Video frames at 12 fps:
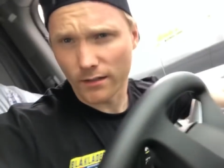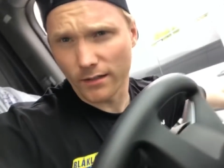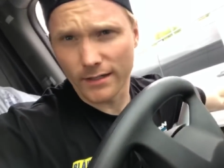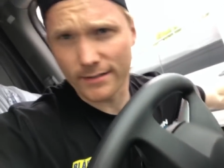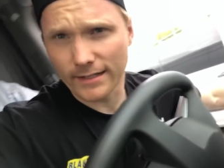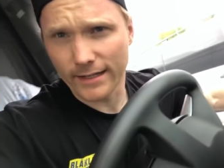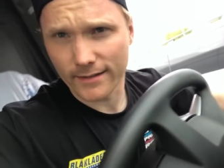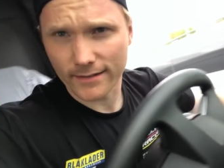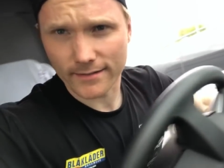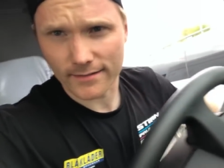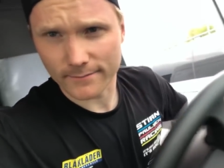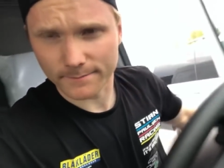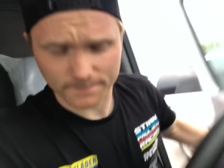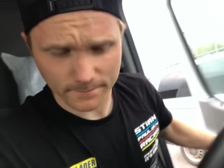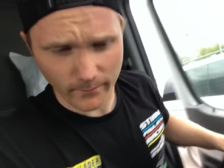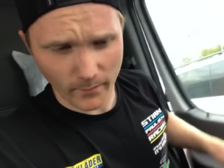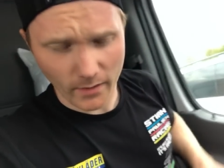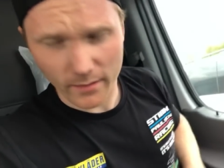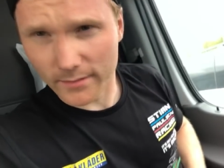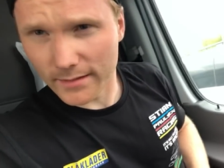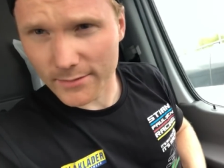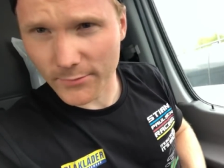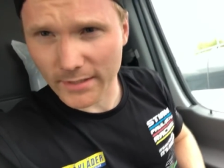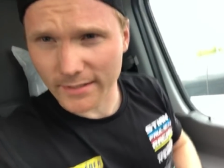It is like this.
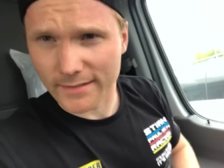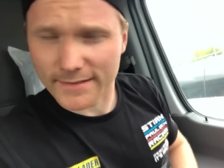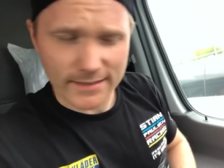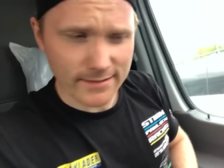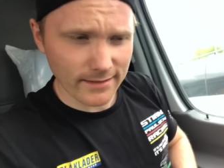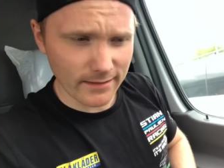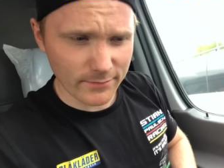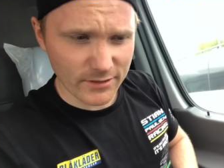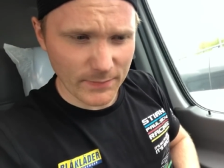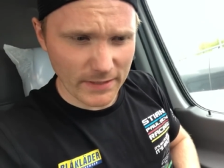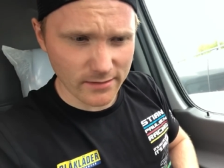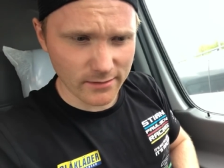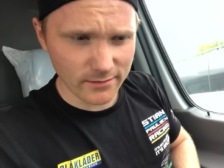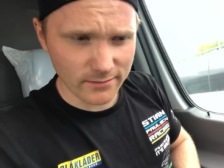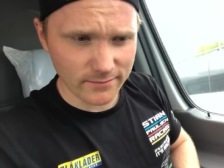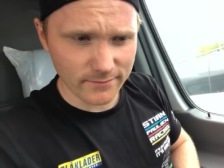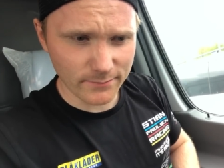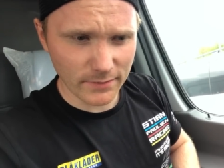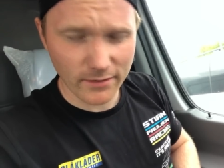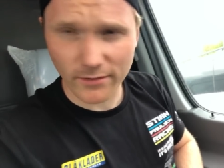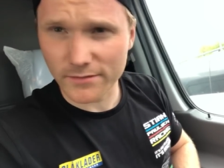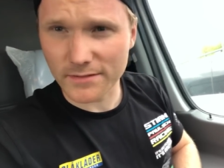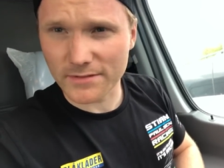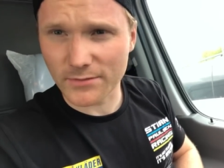This weekend is actually a little bit special
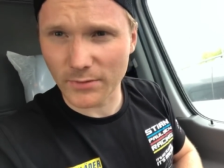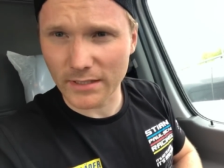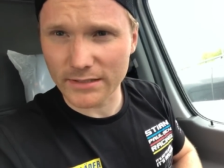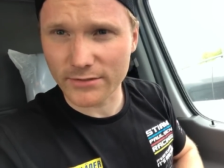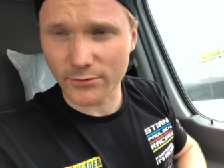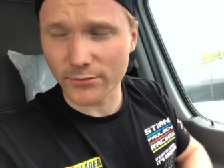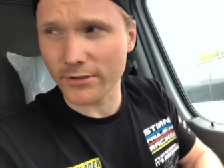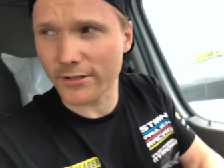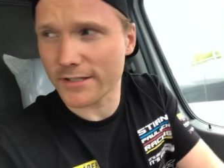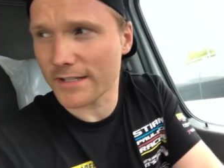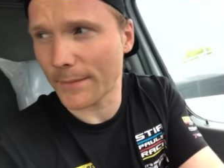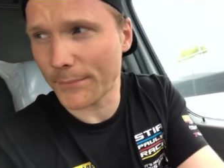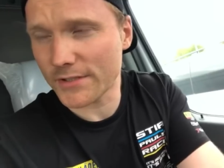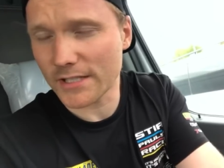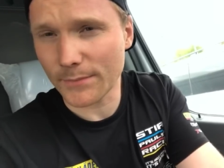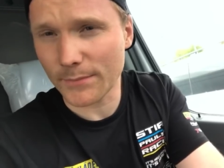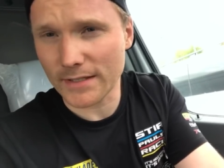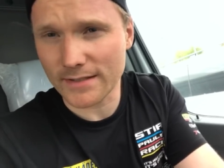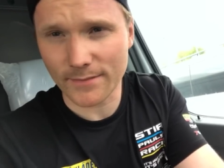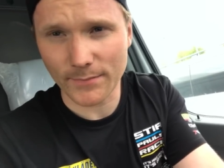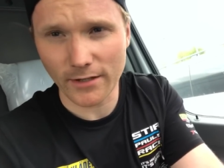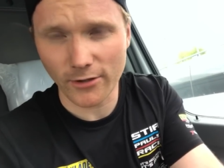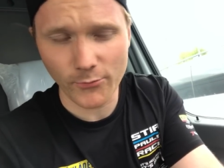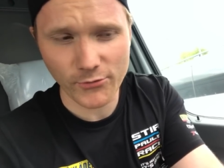because the Swedish Touring Car Championship is at
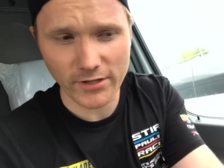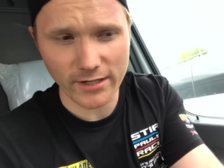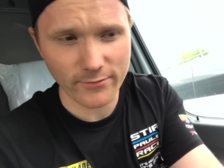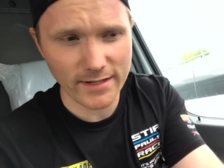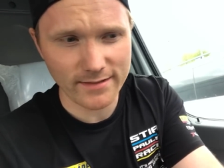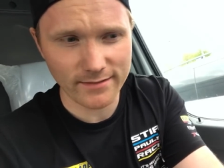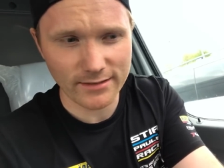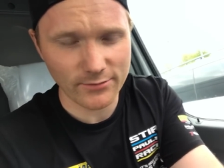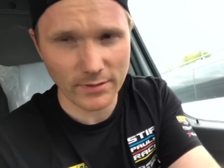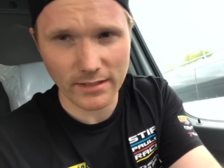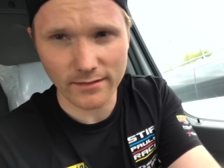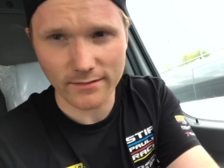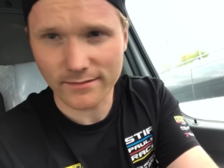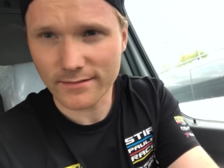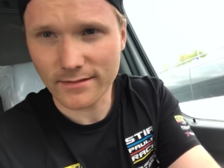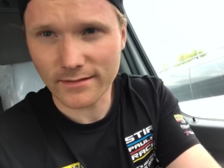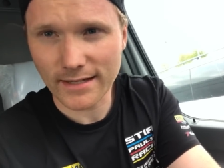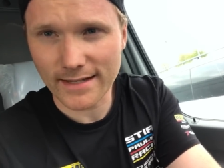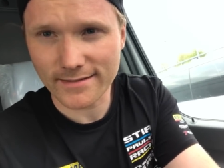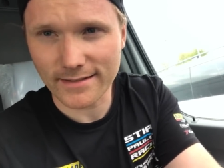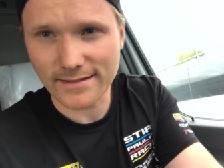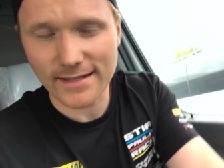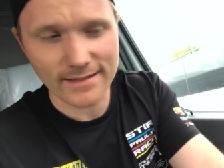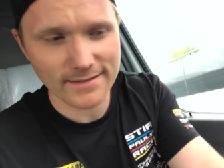my home track racing this weekend.
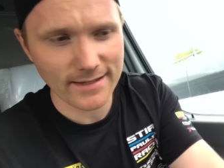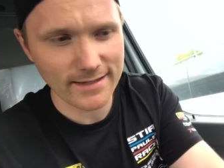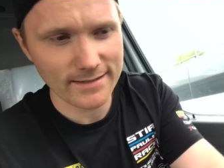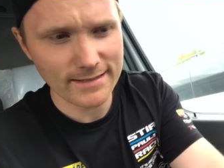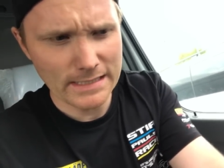says, Eh?